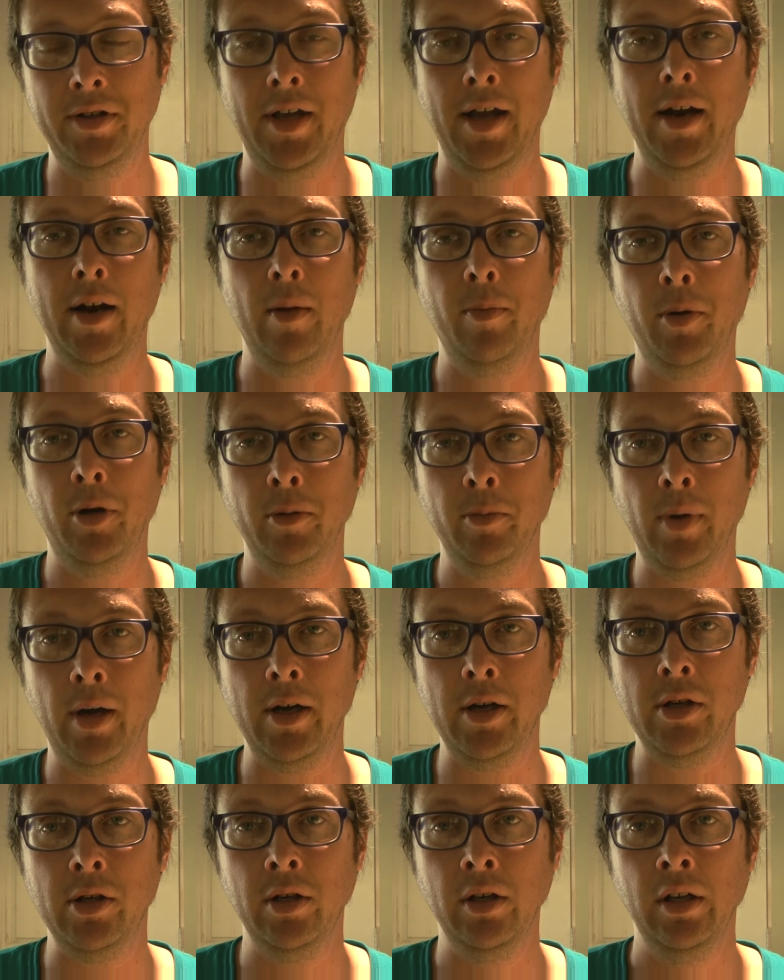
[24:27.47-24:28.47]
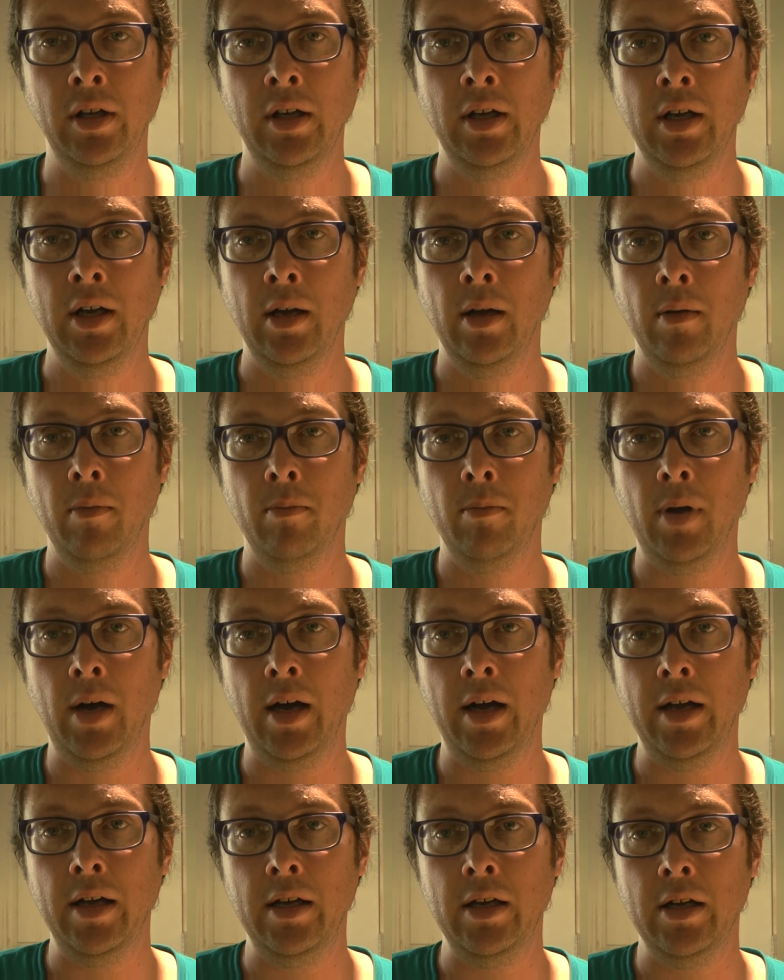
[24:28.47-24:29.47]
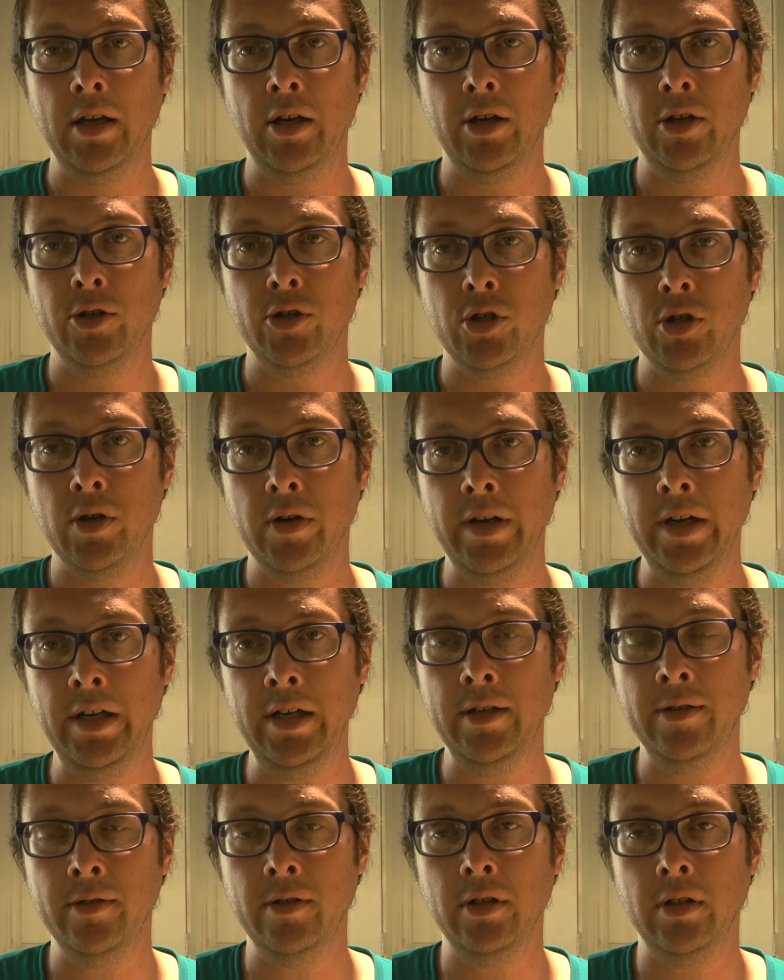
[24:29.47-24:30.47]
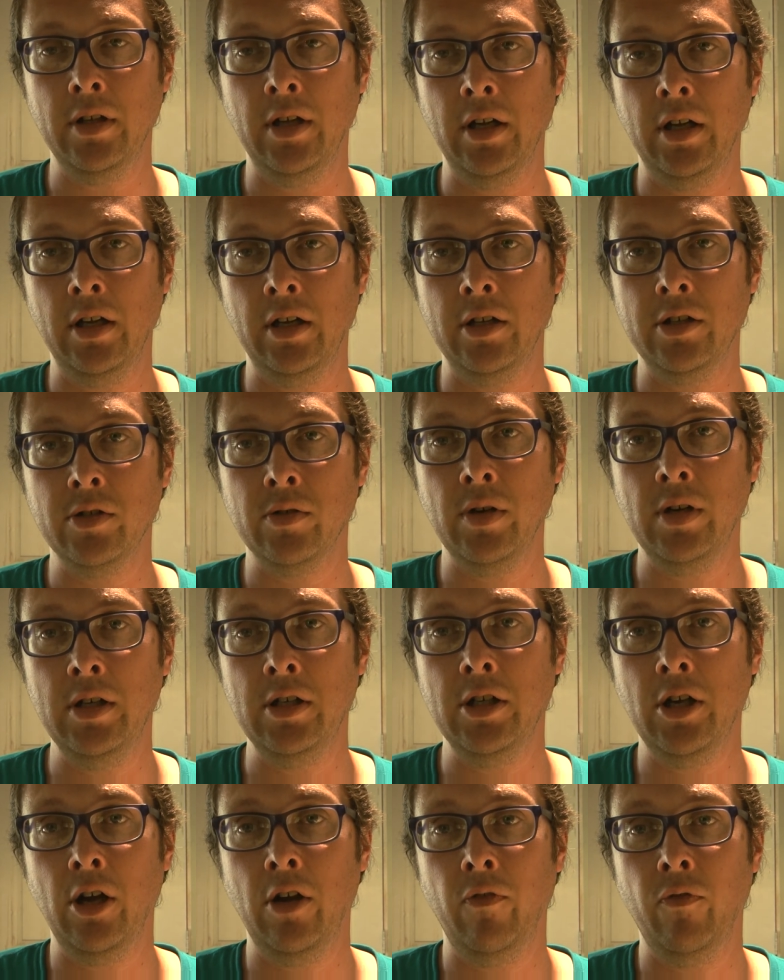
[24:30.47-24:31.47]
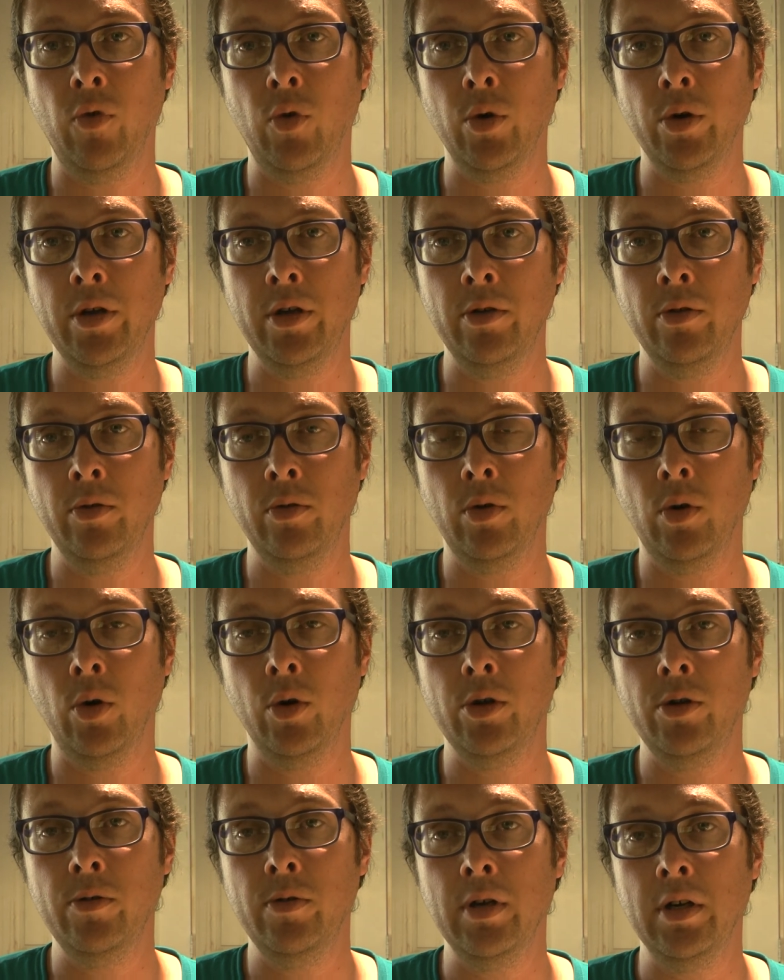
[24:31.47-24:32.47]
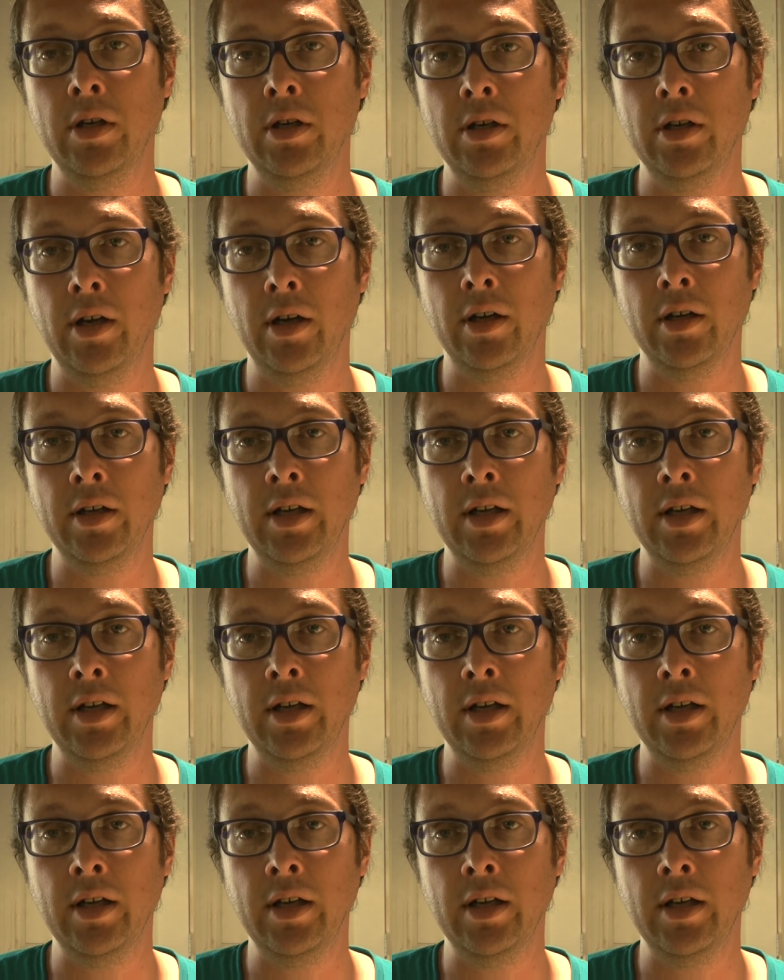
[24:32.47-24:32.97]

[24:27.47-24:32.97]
that up on my my uh, screen uh, screenshot for you or you can uh,